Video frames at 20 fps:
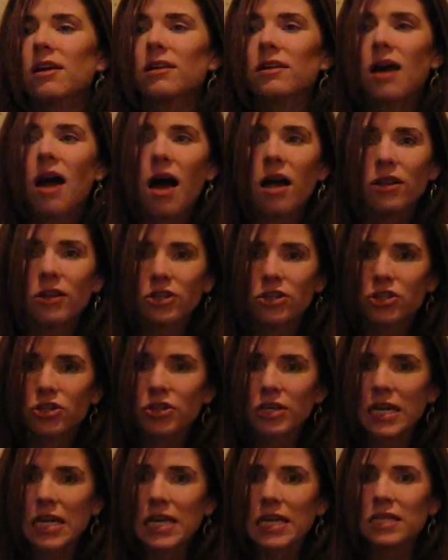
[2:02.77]
collard
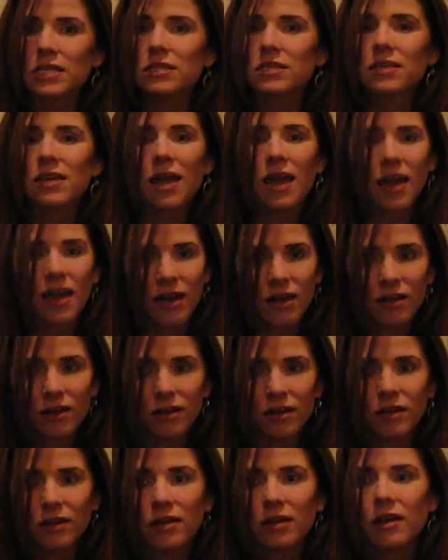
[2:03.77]
greens,
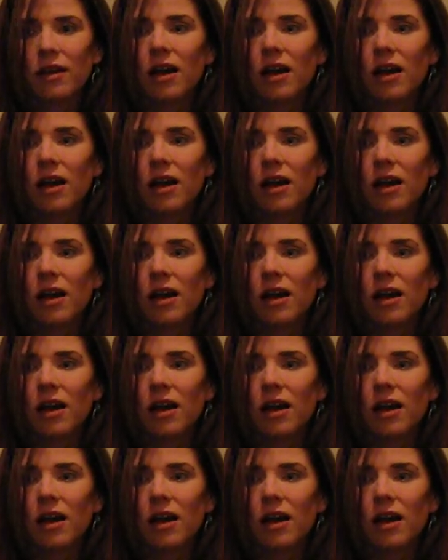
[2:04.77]
kale,